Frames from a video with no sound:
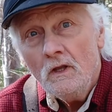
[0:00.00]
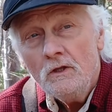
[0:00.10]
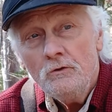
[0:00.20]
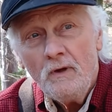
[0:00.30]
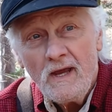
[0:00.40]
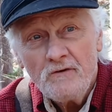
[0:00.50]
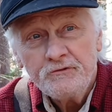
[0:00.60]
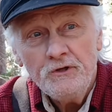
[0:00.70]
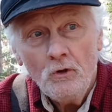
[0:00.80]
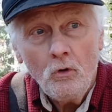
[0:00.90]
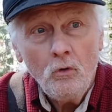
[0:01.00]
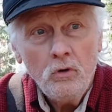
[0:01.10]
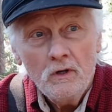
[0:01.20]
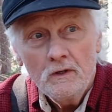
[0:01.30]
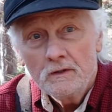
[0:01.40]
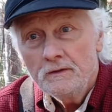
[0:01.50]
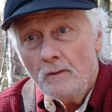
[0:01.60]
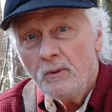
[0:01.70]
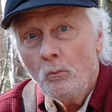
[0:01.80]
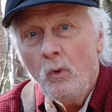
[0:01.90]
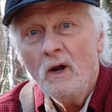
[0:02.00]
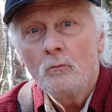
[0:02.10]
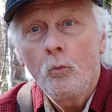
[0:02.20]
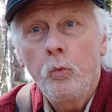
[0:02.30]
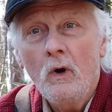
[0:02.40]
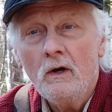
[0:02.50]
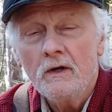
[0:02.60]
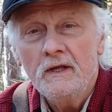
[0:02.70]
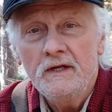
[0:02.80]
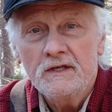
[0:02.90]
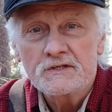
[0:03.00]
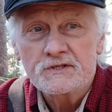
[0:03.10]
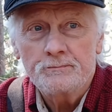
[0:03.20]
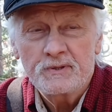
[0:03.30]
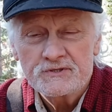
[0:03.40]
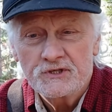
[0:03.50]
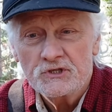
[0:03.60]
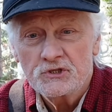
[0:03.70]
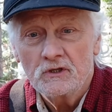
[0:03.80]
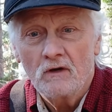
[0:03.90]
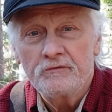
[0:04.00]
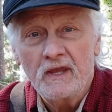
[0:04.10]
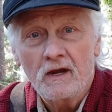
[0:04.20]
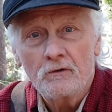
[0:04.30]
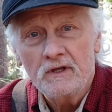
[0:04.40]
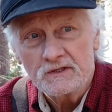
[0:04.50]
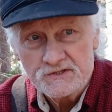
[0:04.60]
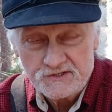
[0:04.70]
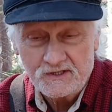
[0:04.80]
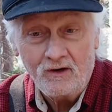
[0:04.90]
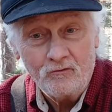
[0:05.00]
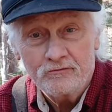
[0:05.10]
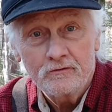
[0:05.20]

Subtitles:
you have to know number one, where it is in position of the area itself.